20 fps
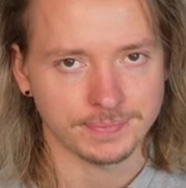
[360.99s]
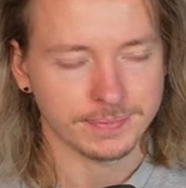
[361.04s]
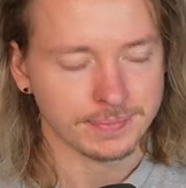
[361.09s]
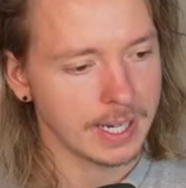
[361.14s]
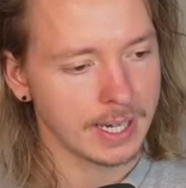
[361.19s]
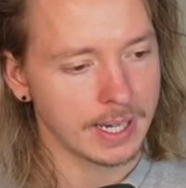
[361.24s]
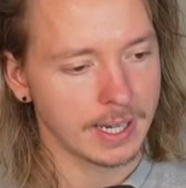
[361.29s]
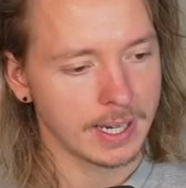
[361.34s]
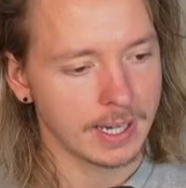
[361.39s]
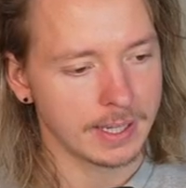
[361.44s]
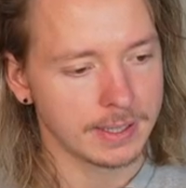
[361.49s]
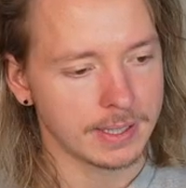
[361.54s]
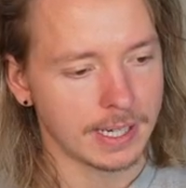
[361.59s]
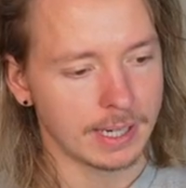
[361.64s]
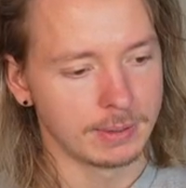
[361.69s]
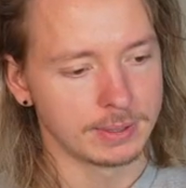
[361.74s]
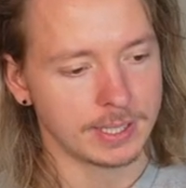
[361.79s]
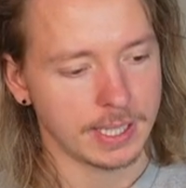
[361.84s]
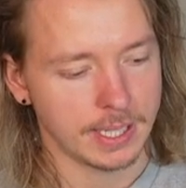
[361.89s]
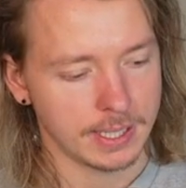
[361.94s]
and I
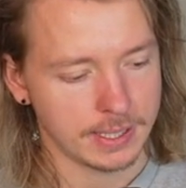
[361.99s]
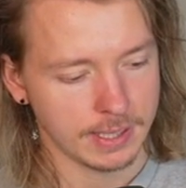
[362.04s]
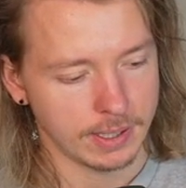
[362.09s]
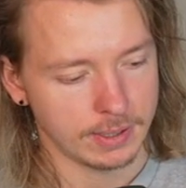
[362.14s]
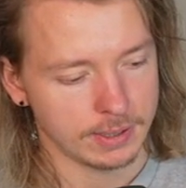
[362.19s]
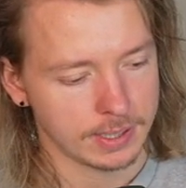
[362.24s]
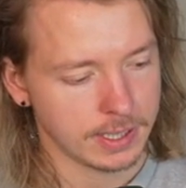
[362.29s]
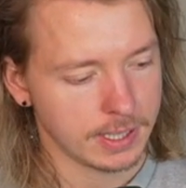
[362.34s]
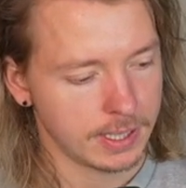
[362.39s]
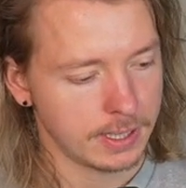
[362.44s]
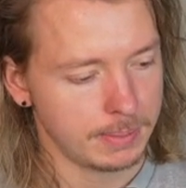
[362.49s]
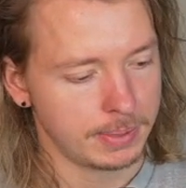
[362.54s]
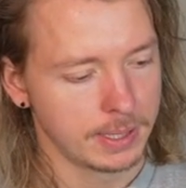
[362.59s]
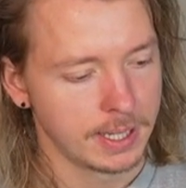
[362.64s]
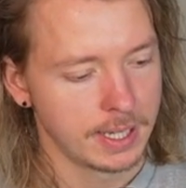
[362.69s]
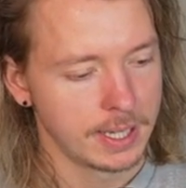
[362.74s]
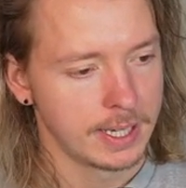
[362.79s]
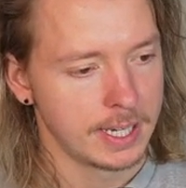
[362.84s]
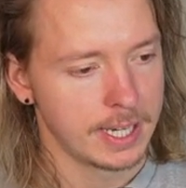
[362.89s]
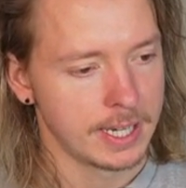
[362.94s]
would take out a cup
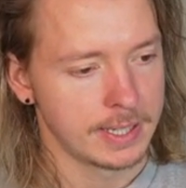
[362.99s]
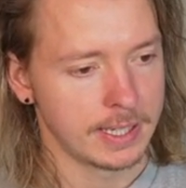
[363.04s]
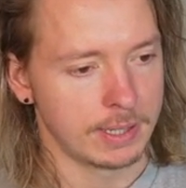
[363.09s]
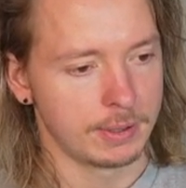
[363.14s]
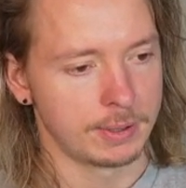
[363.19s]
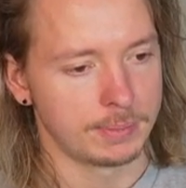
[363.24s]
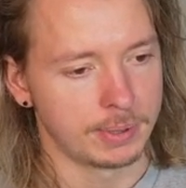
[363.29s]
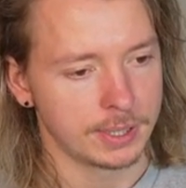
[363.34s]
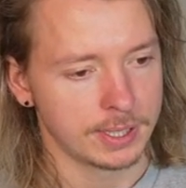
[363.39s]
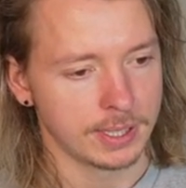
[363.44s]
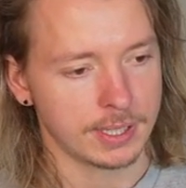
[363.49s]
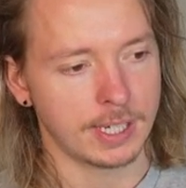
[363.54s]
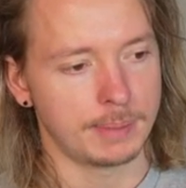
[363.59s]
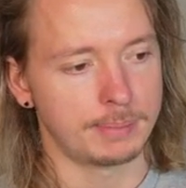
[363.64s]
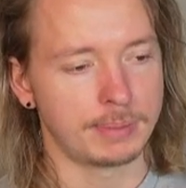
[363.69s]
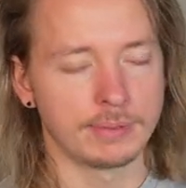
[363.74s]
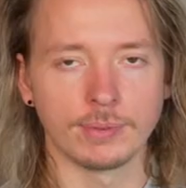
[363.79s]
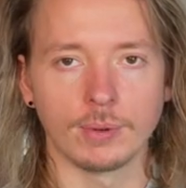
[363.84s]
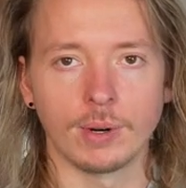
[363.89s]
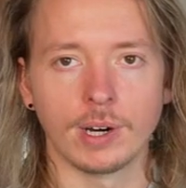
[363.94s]
and I would put a cup
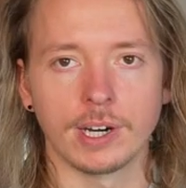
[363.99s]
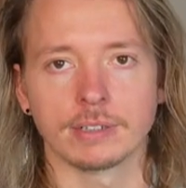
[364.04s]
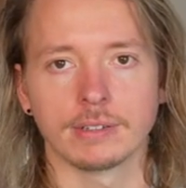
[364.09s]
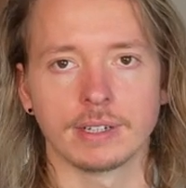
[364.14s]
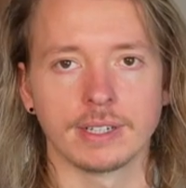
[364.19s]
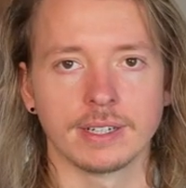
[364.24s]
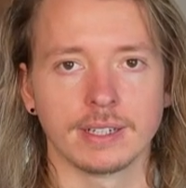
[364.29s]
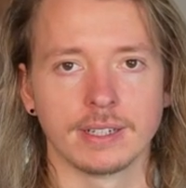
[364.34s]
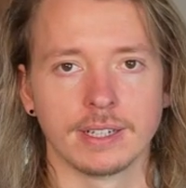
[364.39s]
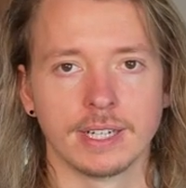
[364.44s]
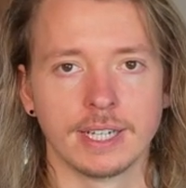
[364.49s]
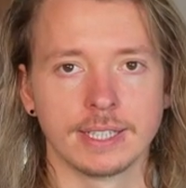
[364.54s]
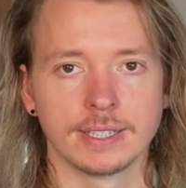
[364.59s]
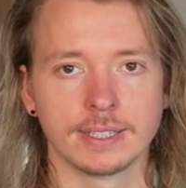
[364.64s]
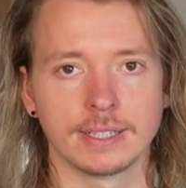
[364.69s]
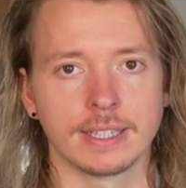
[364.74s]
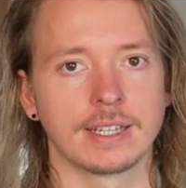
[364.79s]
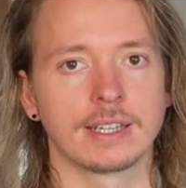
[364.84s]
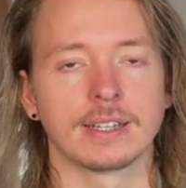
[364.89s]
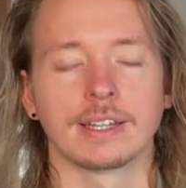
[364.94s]
of water in it,
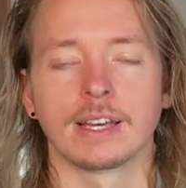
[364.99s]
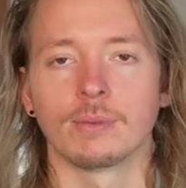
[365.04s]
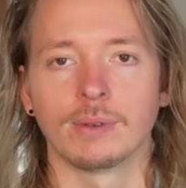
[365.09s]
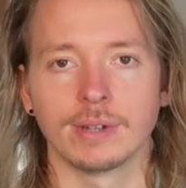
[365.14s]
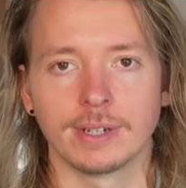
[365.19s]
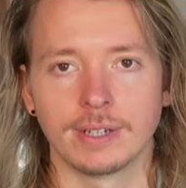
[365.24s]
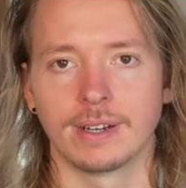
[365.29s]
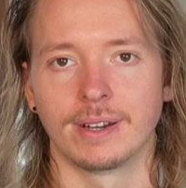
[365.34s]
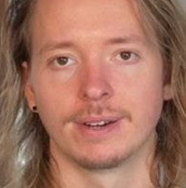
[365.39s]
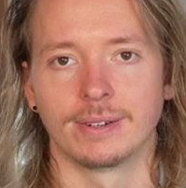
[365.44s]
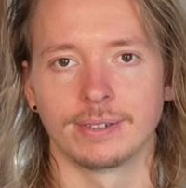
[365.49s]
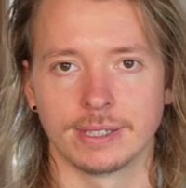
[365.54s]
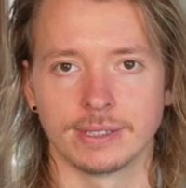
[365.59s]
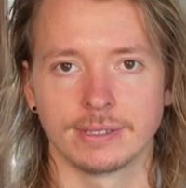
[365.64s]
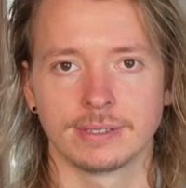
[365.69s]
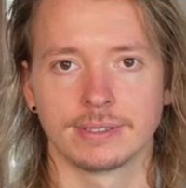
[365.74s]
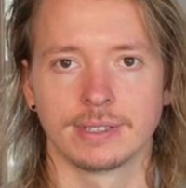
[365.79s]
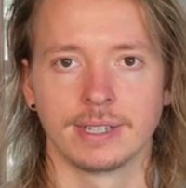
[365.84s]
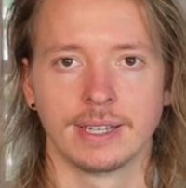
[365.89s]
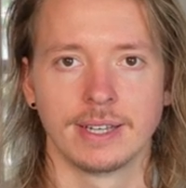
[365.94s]
thinking they wouldn't
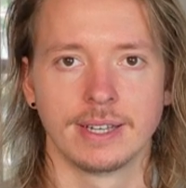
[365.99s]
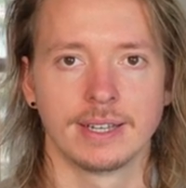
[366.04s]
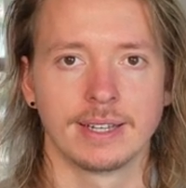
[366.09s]
notice.